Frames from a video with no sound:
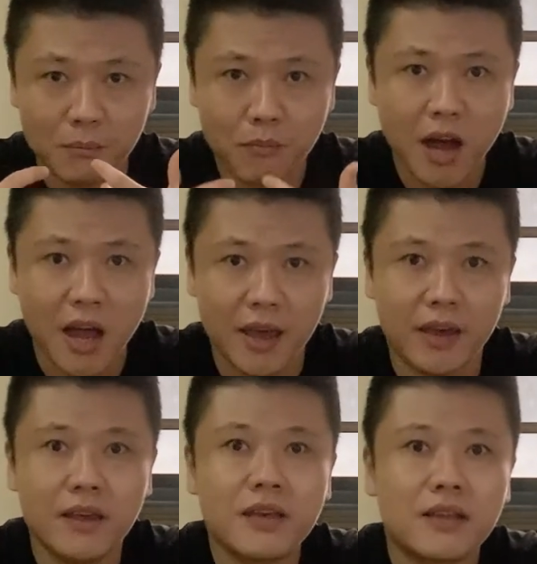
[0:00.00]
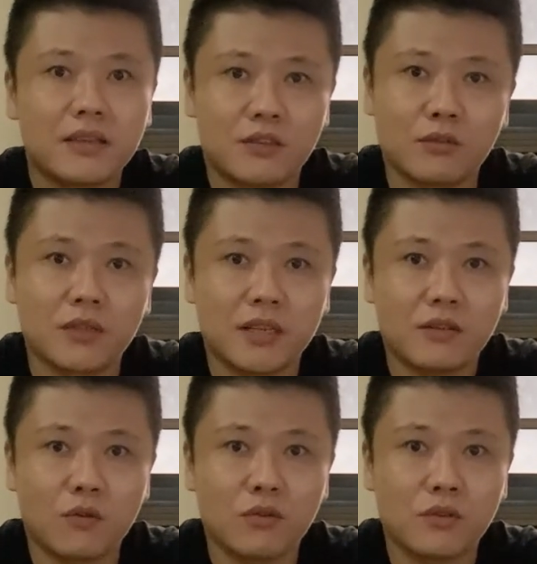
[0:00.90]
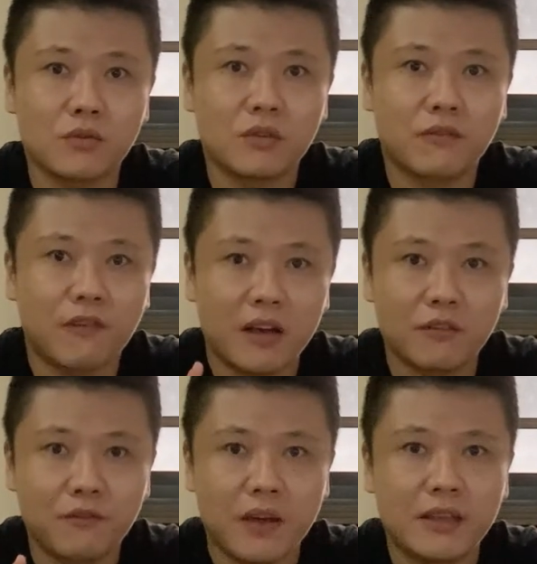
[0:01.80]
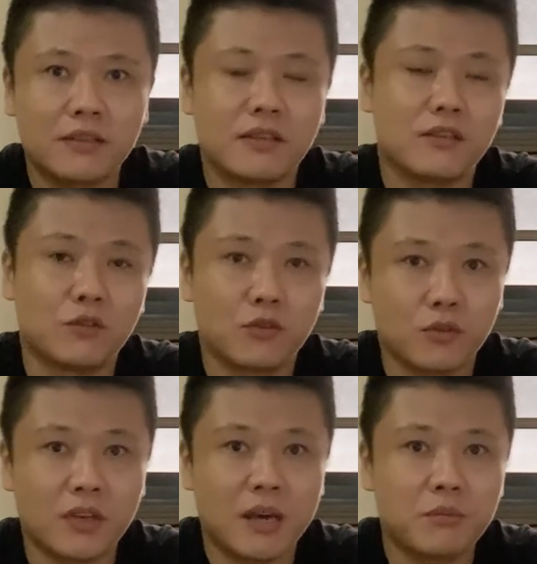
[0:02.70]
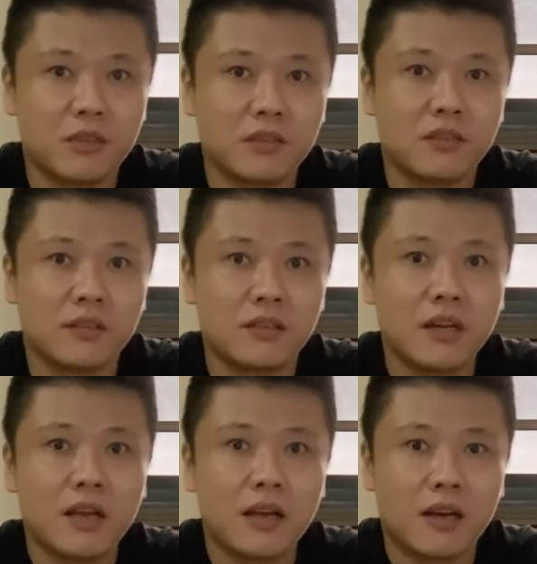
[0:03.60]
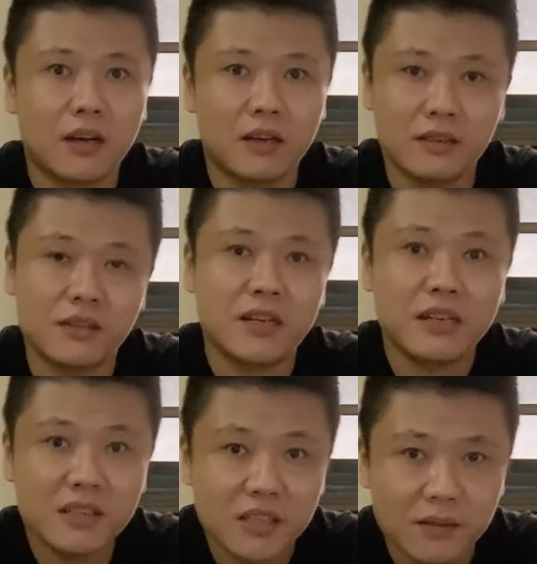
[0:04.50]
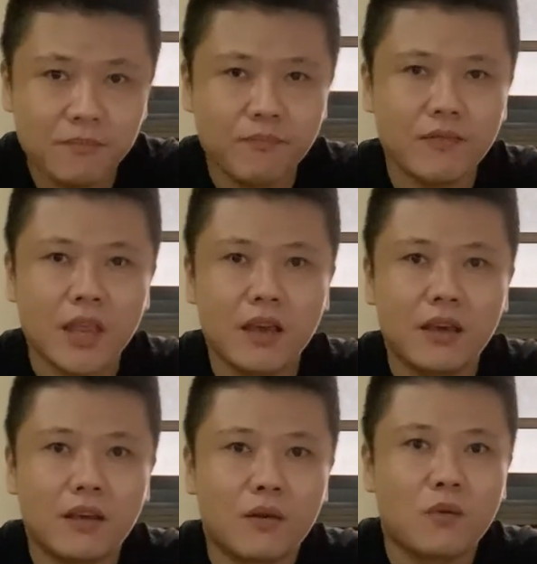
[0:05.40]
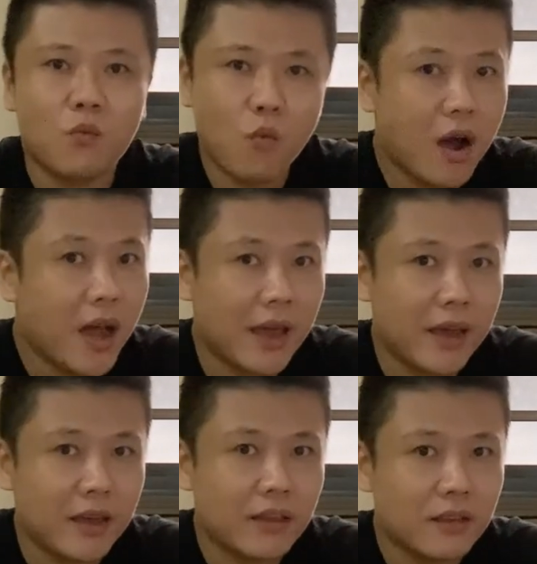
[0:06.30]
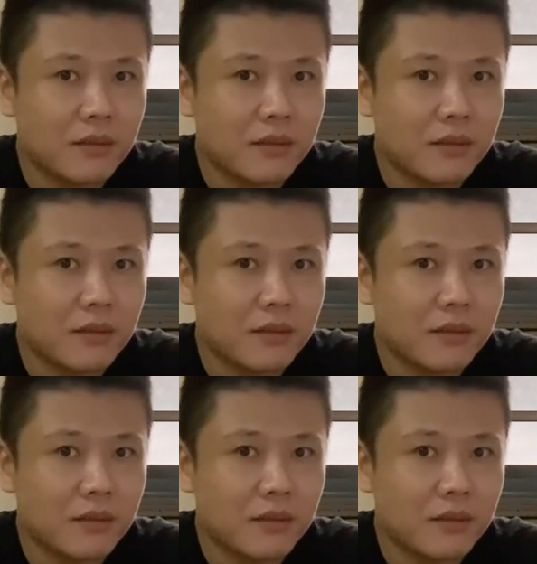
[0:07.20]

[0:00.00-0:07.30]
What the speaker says: buy. So that's also the final phase that you should capture their attention. Why?